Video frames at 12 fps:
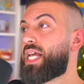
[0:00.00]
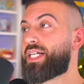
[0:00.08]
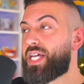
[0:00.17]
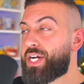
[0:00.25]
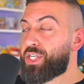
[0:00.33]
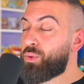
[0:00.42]

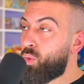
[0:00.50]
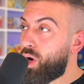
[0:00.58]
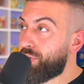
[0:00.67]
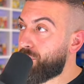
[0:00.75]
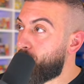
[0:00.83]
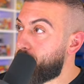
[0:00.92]
That's actually
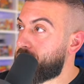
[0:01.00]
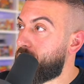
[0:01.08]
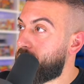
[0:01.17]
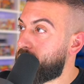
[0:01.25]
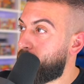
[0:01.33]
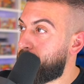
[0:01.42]
one of the coolest
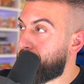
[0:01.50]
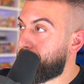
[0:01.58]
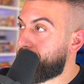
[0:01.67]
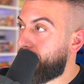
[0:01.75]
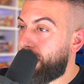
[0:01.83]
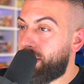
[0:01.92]
cards that we
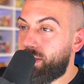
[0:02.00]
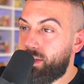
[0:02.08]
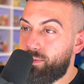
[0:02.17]
pulled today.